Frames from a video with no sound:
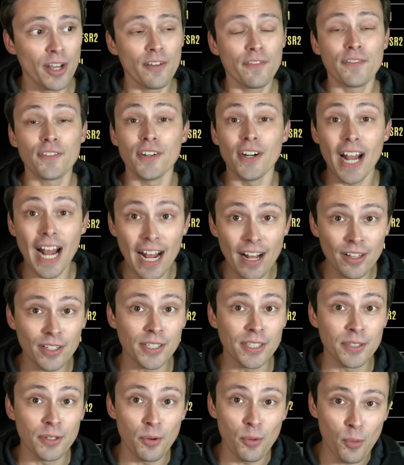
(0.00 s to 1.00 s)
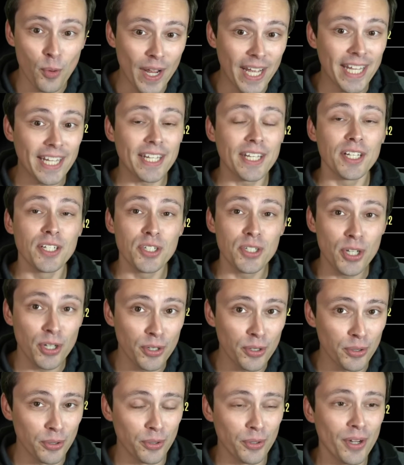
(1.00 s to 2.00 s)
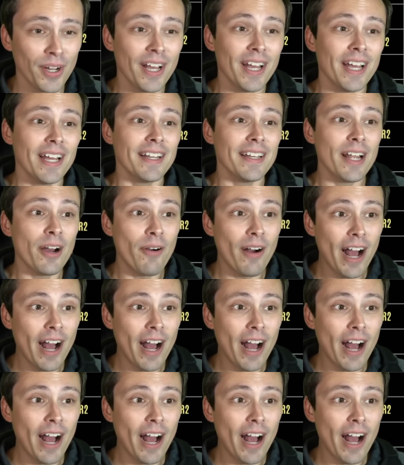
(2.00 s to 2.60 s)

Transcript: for Alan Wake now,